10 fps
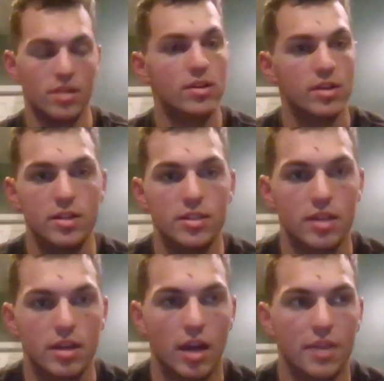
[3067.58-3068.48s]
good.
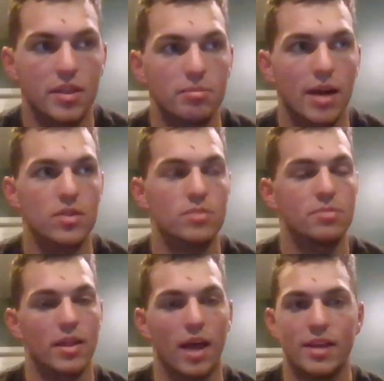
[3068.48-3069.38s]
I think Matthews,
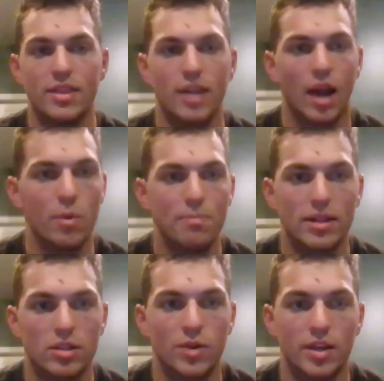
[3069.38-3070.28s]
but I think I went back
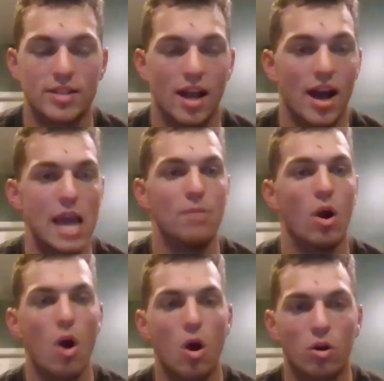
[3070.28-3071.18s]
to Hoyt because I'm
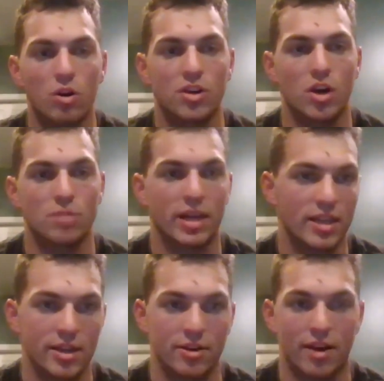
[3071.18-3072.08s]
hard on my
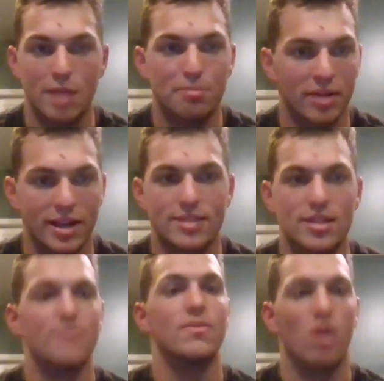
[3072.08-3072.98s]
gear. I break
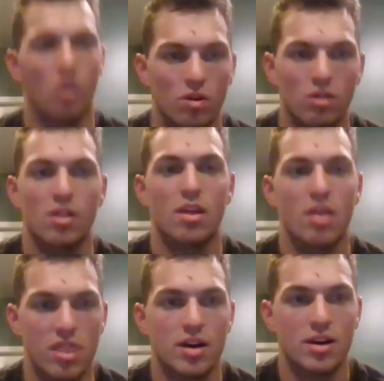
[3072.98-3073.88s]
stuff all
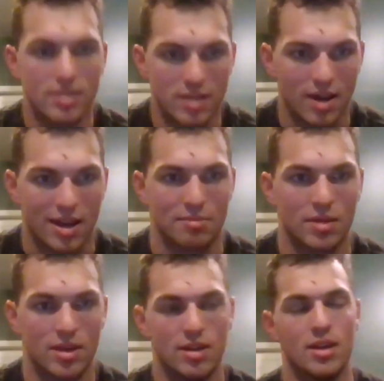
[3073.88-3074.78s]
the time.
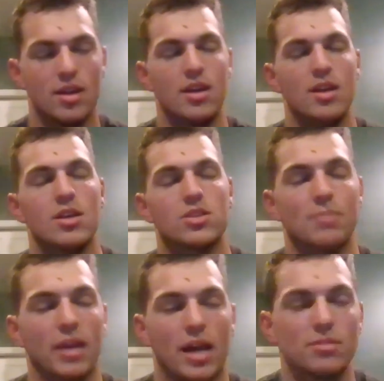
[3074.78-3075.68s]
So I'm
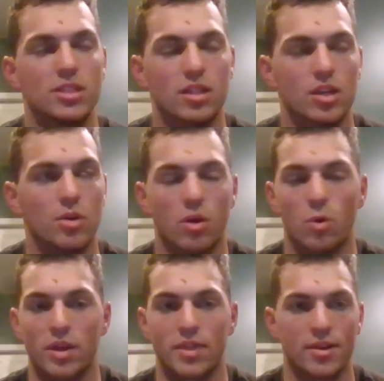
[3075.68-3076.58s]
like, I'm just going to go with
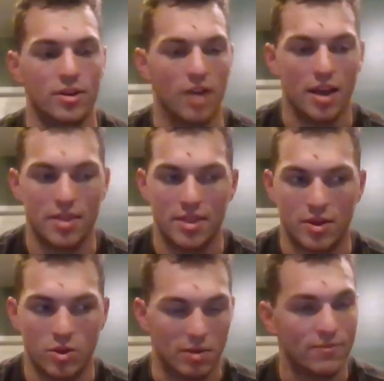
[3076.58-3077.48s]
Hoyt. It was
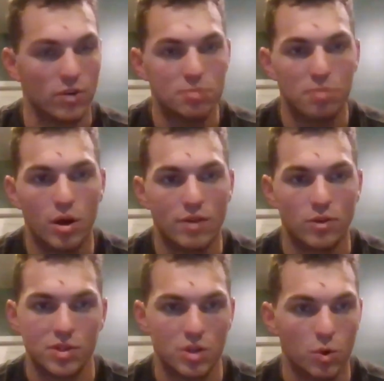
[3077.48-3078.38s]
my first bow ever was
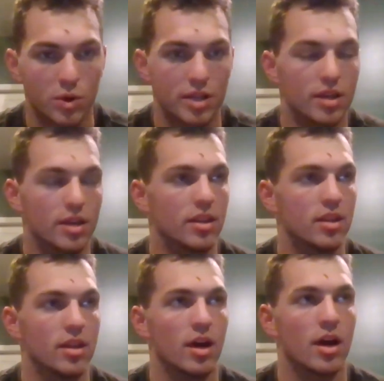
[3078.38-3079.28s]
a Hoyt.
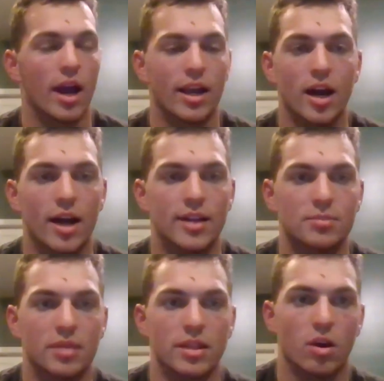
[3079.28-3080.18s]
I ended up
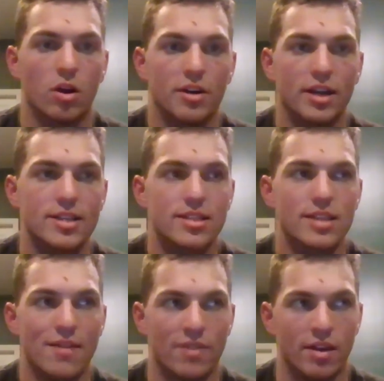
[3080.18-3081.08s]
getting the
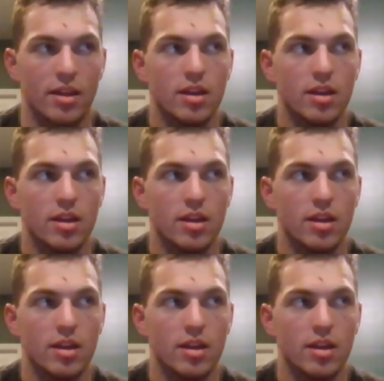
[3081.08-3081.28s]
RX-7